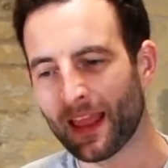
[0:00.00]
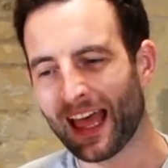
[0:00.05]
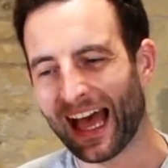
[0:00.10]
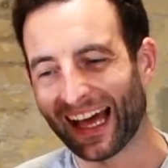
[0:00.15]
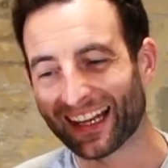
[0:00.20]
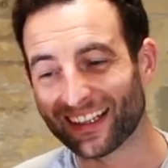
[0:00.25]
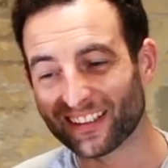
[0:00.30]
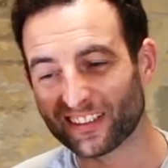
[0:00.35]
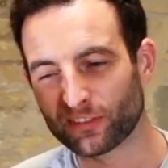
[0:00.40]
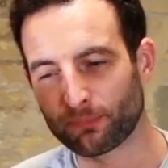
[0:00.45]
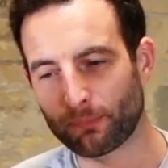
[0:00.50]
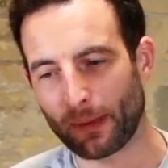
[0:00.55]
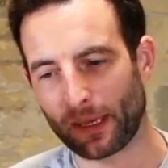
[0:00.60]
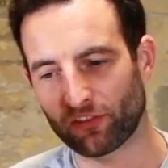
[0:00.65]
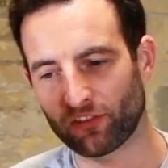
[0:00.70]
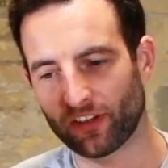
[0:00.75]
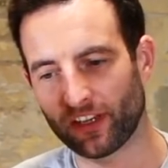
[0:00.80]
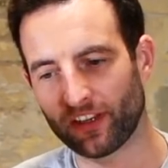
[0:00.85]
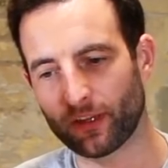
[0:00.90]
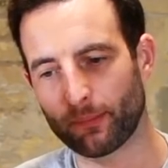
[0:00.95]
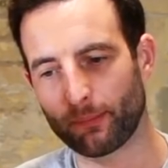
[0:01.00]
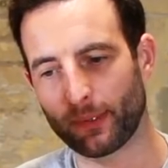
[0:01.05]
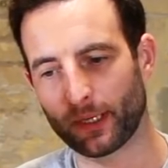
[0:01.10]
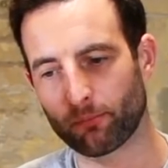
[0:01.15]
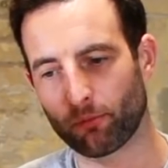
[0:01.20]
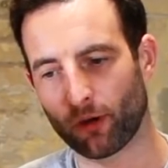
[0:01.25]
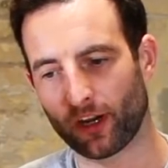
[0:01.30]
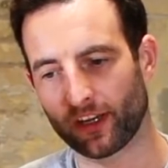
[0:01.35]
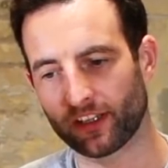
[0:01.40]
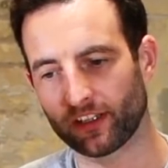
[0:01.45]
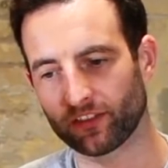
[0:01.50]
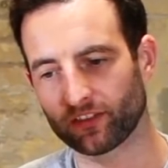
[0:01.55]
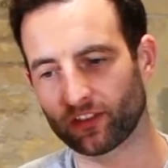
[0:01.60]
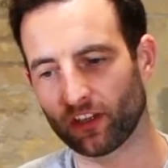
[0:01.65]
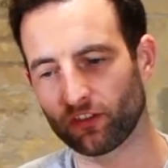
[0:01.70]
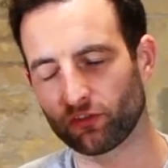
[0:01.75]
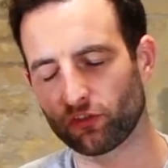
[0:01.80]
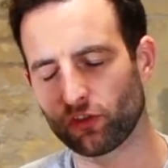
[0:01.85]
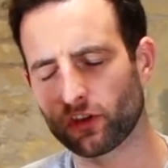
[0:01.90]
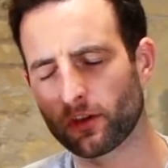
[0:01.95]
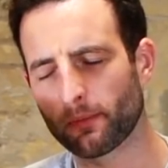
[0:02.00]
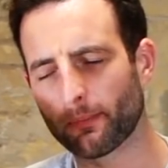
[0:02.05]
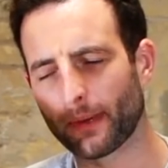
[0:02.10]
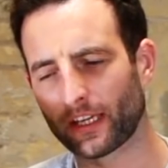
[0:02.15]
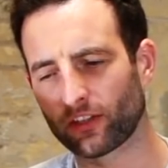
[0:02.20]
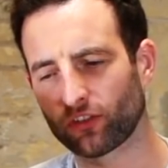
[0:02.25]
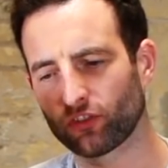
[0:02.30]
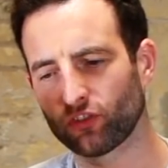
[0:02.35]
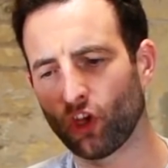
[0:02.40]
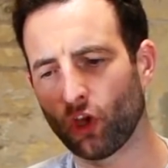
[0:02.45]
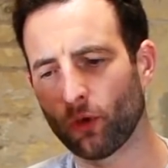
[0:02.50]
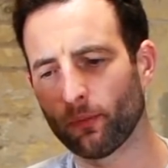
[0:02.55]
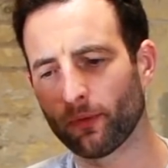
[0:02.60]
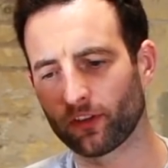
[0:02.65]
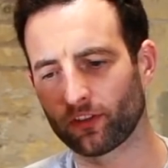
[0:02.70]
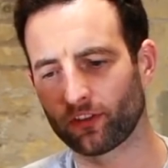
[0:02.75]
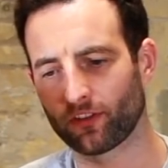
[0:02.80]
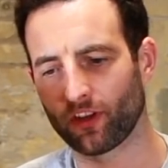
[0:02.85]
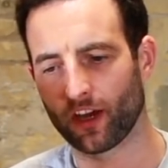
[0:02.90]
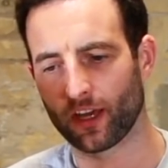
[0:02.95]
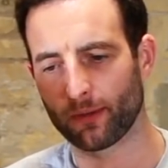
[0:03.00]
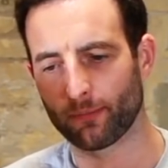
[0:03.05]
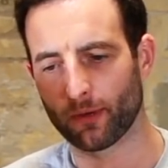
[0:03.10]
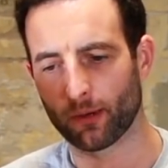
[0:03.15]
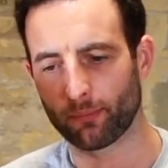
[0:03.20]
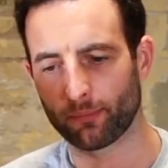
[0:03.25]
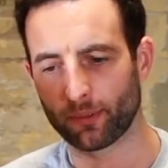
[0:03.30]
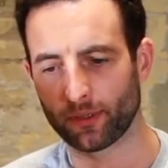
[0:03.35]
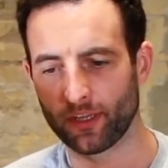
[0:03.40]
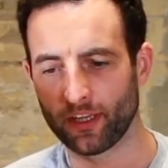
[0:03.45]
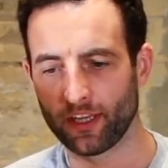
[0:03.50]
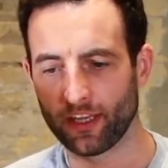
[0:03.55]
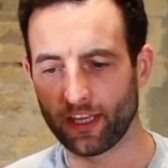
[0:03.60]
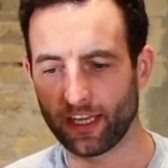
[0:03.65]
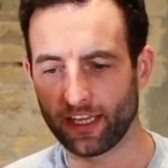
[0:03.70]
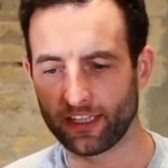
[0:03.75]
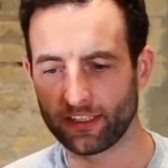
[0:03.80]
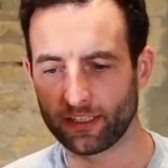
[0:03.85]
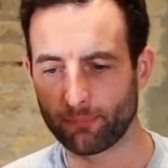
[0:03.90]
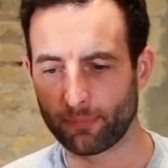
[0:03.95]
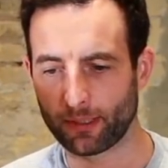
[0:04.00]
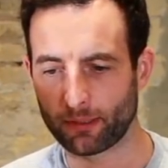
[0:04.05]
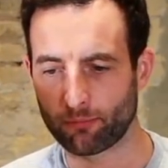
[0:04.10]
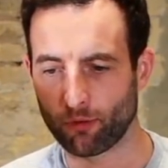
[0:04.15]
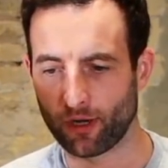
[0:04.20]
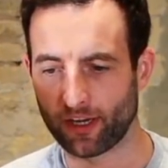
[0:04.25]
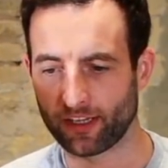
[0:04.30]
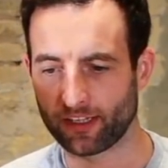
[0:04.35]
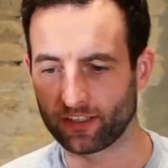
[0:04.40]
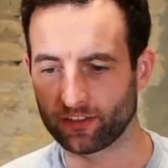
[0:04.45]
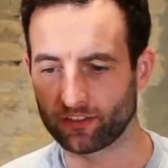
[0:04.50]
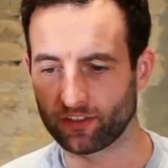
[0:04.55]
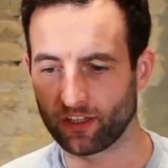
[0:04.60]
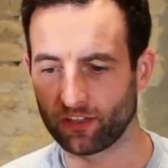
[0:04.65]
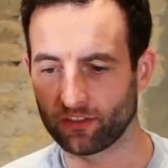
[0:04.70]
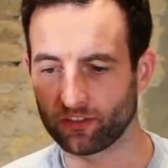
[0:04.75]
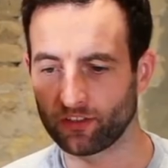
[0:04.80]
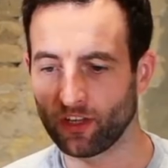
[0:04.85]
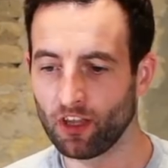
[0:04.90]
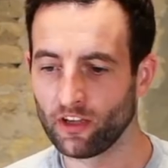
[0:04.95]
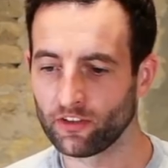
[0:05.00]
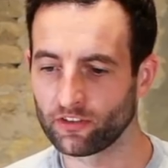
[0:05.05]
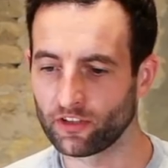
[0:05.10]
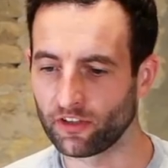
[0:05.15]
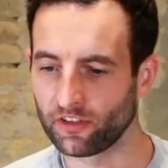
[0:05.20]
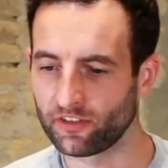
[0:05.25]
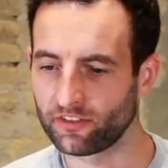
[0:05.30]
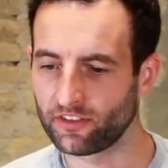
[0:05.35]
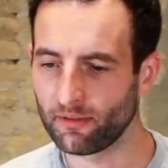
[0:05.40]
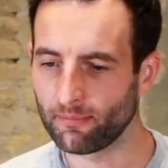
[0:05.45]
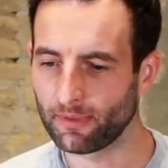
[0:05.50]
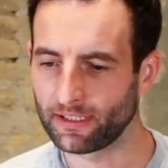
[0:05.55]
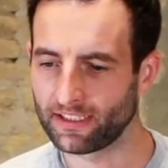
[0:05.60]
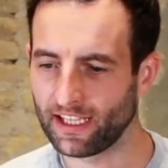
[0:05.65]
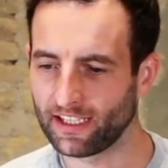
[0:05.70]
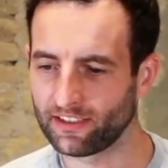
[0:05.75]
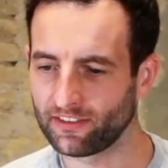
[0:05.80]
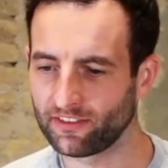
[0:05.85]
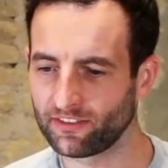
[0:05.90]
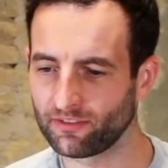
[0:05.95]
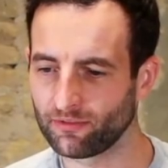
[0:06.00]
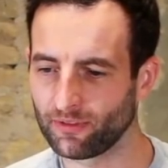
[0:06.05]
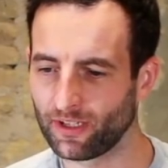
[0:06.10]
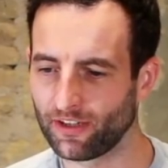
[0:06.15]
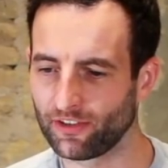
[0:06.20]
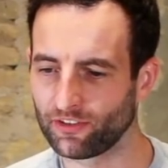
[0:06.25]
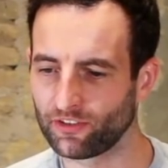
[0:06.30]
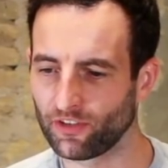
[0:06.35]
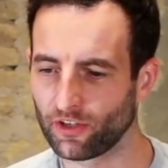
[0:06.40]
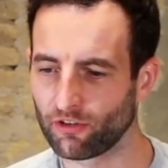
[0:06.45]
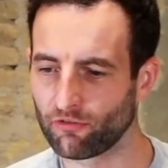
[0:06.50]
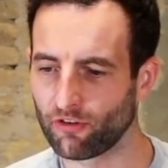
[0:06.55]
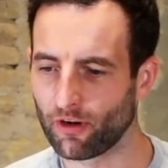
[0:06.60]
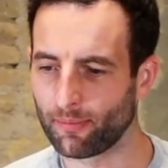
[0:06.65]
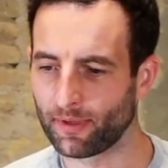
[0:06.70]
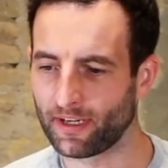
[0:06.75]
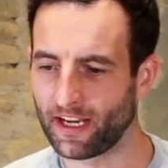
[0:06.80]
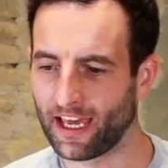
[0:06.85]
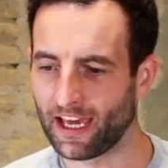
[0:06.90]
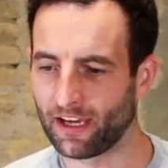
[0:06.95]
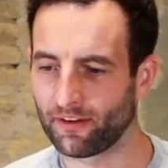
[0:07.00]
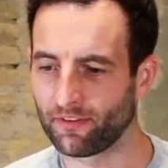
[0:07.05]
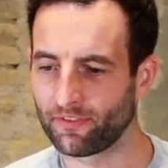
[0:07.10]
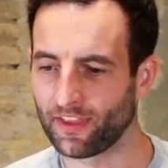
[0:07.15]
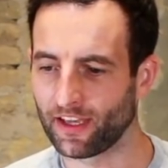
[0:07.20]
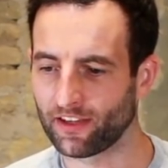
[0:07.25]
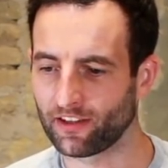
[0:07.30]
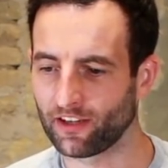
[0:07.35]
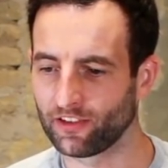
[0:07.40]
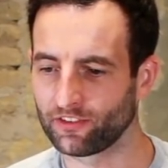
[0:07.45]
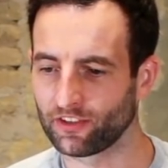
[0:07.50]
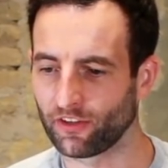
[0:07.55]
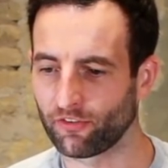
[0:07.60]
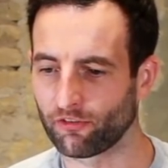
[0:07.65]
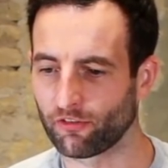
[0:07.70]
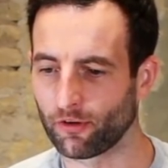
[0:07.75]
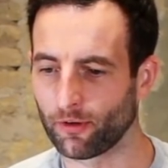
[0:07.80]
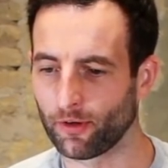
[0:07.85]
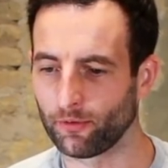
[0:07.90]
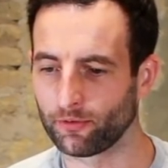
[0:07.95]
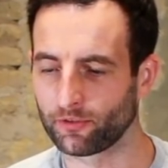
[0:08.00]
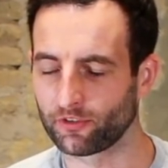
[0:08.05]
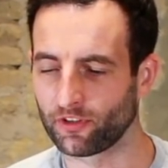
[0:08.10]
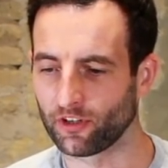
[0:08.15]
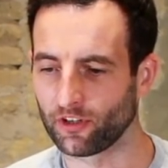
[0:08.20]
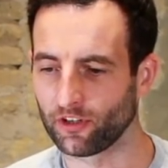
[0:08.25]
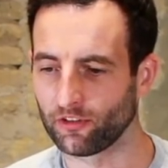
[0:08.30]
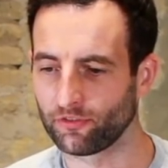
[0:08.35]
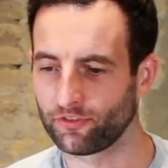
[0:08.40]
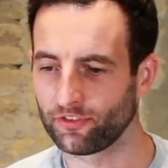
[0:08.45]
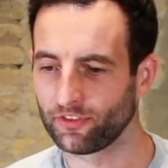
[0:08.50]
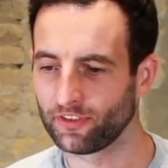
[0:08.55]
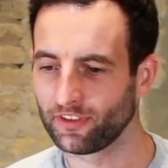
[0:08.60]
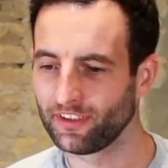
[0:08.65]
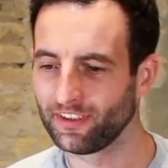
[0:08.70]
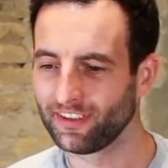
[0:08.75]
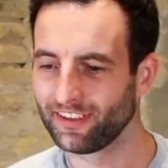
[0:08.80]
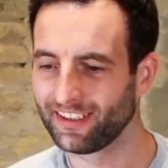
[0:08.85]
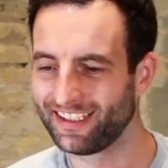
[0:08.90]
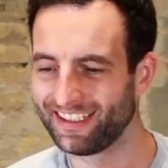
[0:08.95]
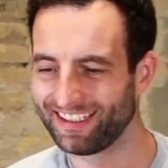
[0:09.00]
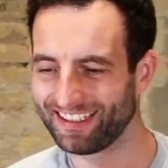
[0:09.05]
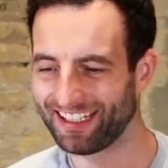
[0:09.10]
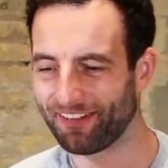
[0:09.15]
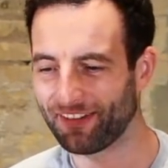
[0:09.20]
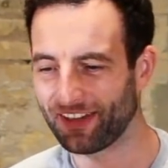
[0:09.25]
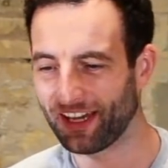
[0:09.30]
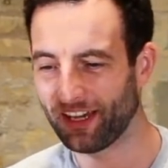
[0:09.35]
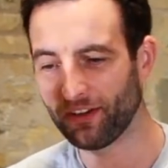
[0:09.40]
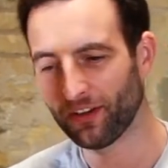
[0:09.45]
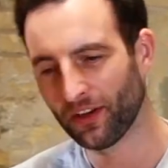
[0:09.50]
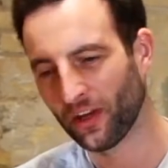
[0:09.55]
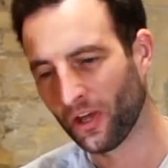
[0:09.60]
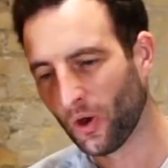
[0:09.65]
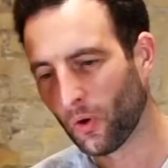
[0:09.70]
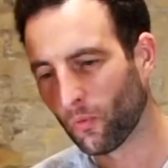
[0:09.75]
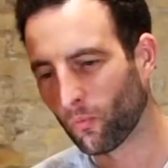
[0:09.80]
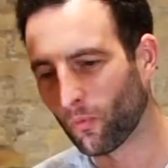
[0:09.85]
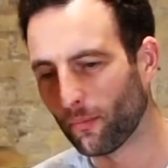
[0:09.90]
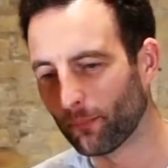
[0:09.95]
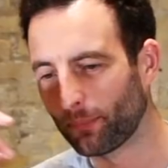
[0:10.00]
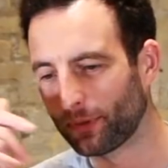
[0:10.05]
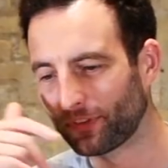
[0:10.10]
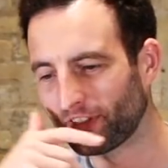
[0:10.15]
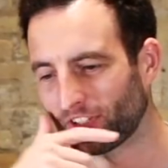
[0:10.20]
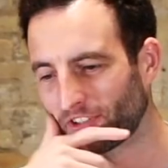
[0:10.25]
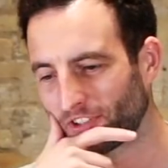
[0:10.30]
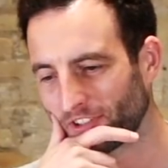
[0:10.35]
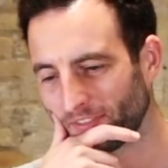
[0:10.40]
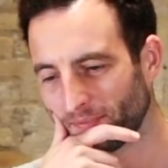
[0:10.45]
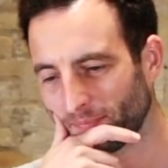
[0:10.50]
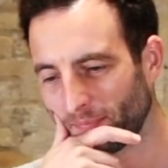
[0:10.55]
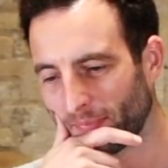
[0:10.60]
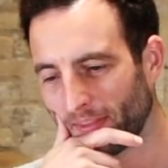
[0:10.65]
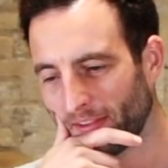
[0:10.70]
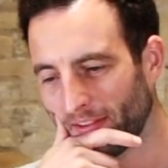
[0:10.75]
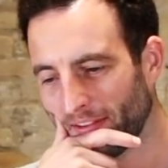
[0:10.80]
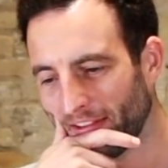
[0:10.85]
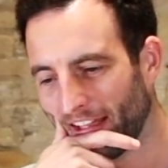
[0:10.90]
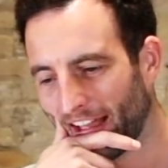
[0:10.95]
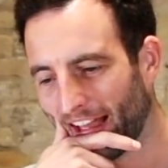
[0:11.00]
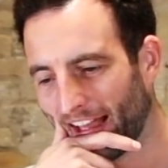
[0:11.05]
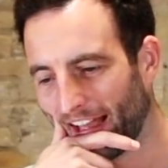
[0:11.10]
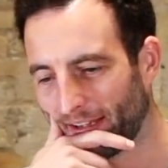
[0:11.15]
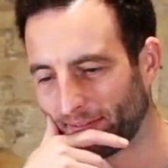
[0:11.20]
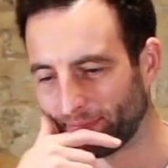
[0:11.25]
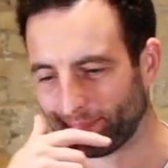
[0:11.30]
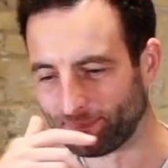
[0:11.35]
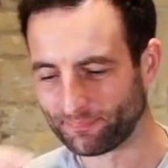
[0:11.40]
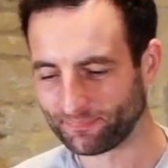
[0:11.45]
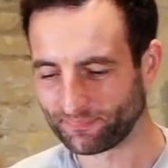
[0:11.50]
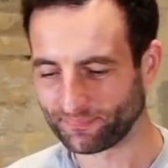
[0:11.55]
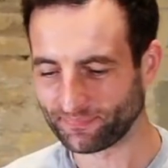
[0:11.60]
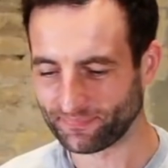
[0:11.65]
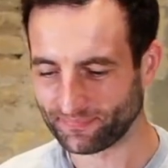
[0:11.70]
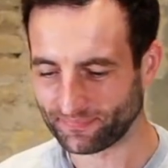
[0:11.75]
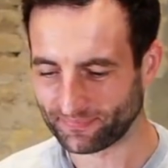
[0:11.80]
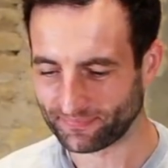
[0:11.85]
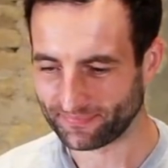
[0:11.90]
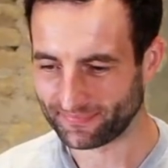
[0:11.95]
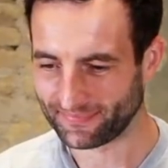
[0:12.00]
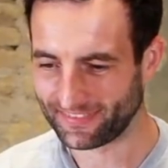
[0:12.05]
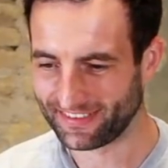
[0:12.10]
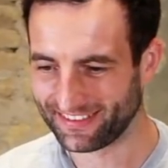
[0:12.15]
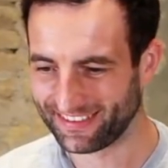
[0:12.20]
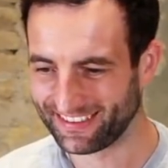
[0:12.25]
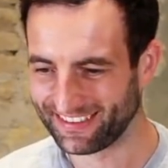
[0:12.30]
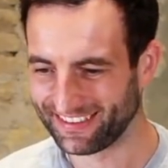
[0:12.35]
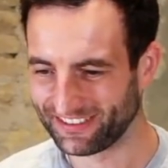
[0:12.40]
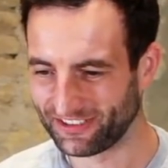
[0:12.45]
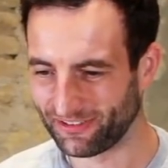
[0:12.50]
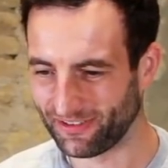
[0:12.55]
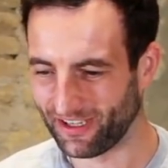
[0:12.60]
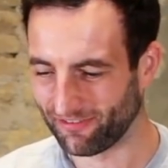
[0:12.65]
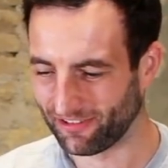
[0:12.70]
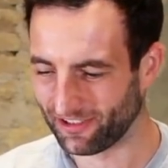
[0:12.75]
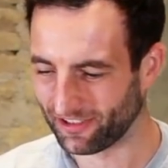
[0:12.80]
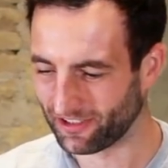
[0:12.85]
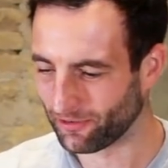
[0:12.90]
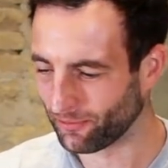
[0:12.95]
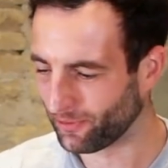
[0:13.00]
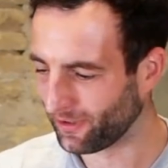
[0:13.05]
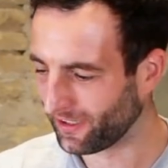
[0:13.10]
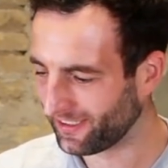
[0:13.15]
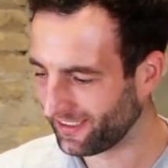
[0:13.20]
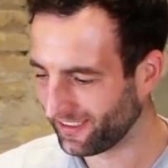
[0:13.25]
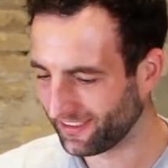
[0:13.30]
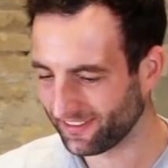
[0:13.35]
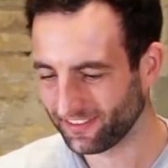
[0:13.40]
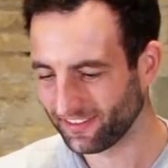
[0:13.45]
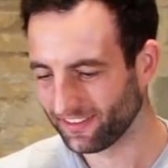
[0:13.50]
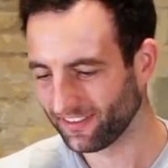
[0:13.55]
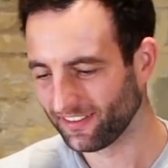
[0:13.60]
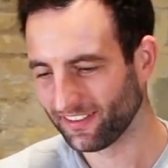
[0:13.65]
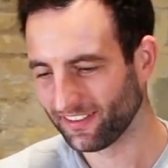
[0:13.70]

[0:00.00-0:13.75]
And especially in the big braking zones, you can make so much time up in the big braking zones. So you see my dad's, well, he's on the rubber now, that guy's off the rubber, oh, he's gone off. There we go, one position. Should we have a look at what he did?